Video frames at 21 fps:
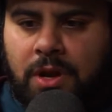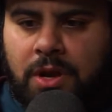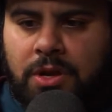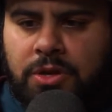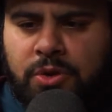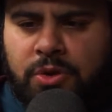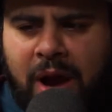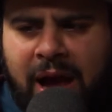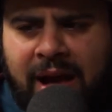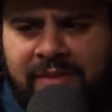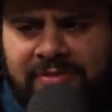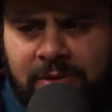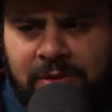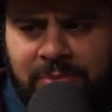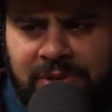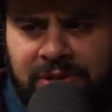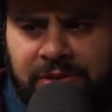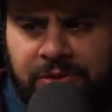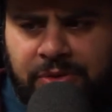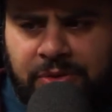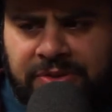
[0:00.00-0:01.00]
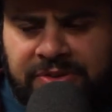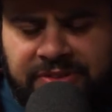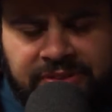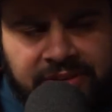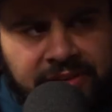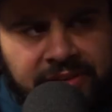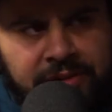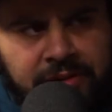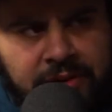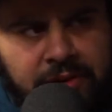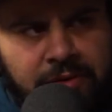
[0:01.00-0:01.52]
You have to be a good
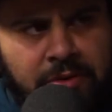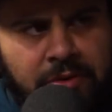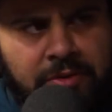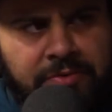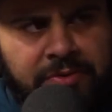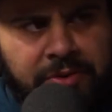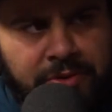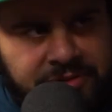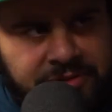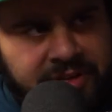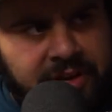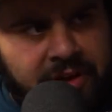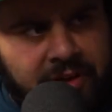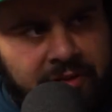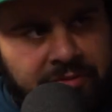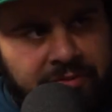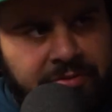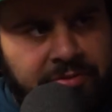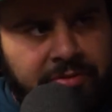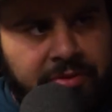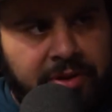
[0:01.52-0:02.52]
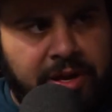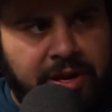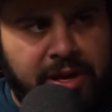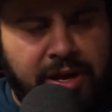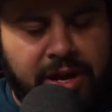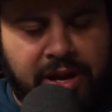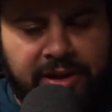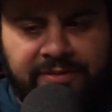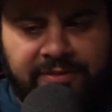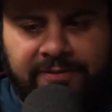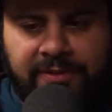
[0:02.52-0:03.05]
CEO of yourself. And
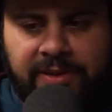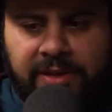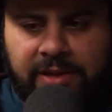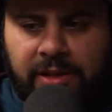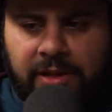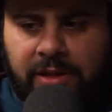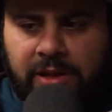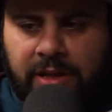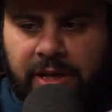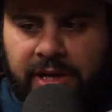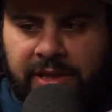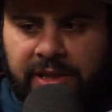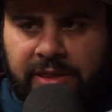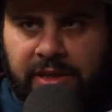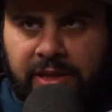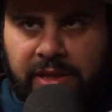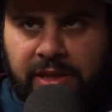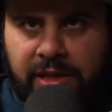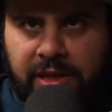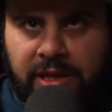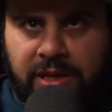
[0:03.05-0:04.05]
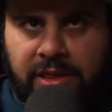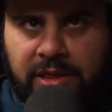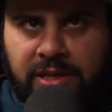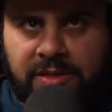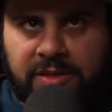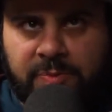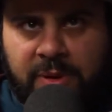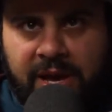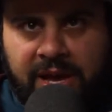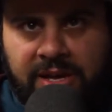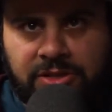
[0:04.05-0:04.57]
I think in
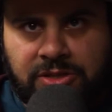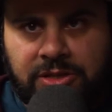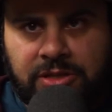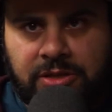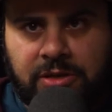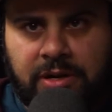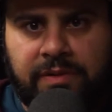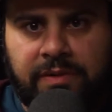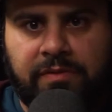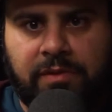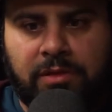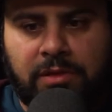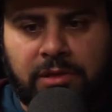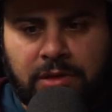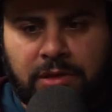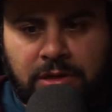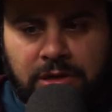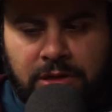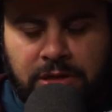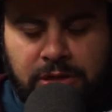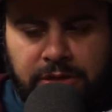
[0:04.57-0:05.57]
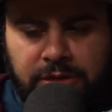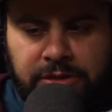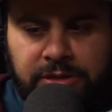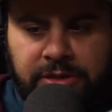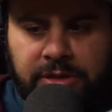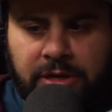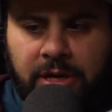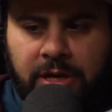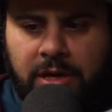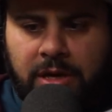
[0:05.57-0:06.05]
this past year, I've learned